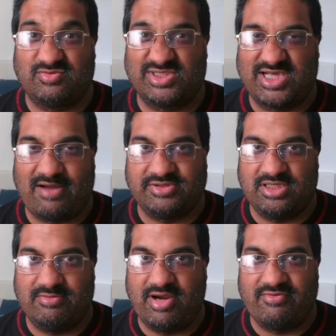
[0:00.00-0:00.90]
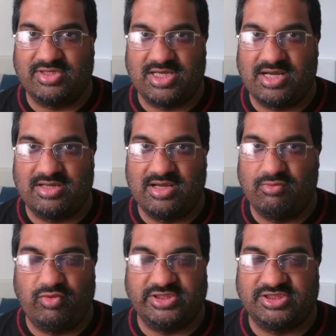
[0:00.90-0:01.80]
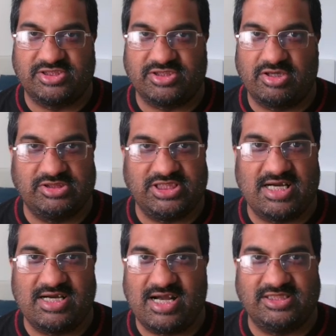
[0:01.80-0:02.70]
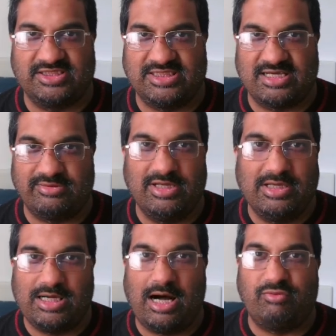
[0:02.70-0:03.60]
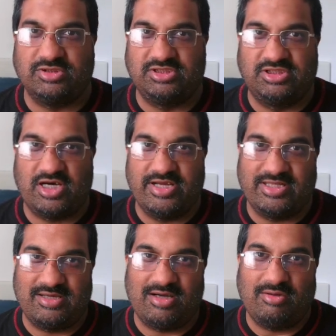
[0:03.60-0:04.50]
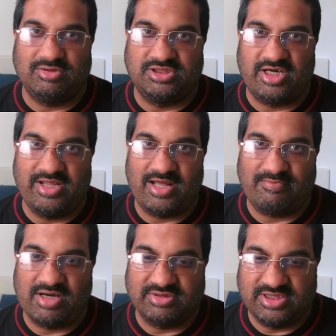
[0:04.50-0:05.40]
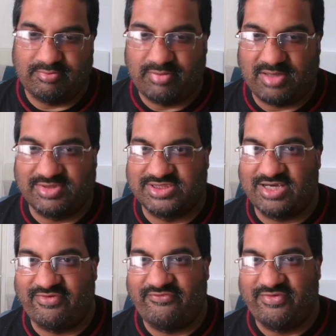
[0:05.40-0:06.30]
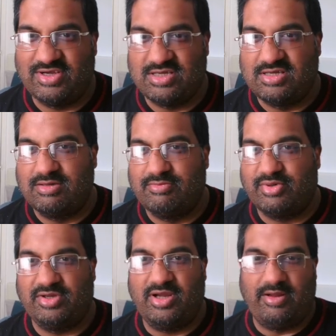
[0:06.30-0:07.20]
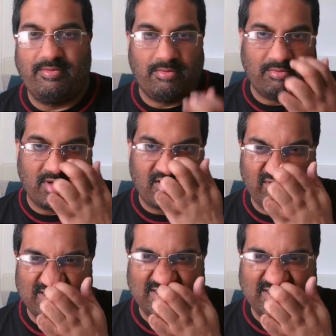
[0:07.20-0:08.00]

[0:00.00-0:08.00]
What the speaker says: Captain America: Winter Soldier, hands down. I will die in that mountain by myself. But Marvel has